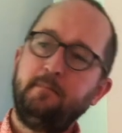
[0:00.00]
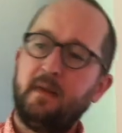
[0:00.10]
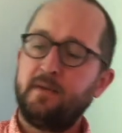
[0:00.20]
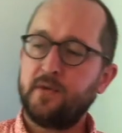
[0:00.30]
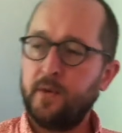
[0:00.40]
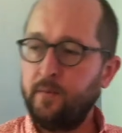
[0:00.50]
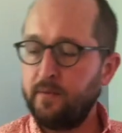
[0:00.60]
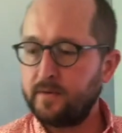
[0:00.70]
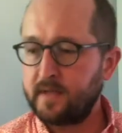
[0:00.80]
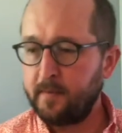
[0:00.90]
So
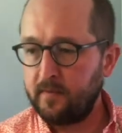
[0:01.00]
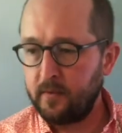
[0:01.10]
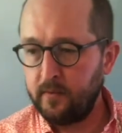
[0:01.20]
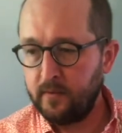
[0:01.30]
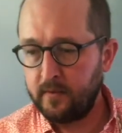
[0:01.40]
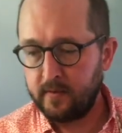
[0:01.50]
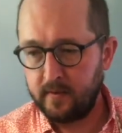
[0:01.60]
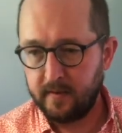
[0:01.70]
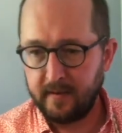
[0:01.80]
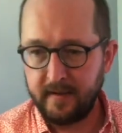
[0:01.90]
some of you
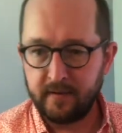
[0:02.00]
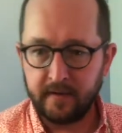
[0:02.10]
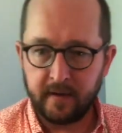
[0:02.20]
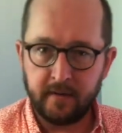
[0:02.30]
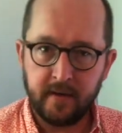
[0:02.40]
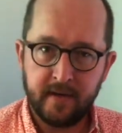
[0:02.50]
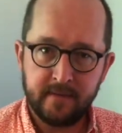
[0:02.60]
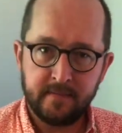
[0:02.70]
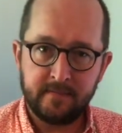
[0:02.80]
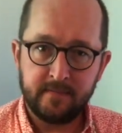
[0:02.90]
eagle-eared
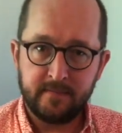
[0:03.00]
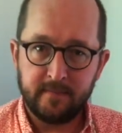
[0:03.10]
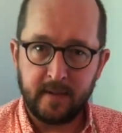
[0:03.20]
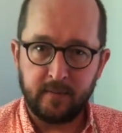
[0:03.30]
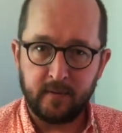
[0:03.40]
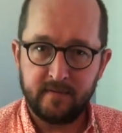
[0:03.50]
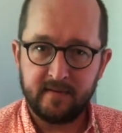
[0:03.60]
people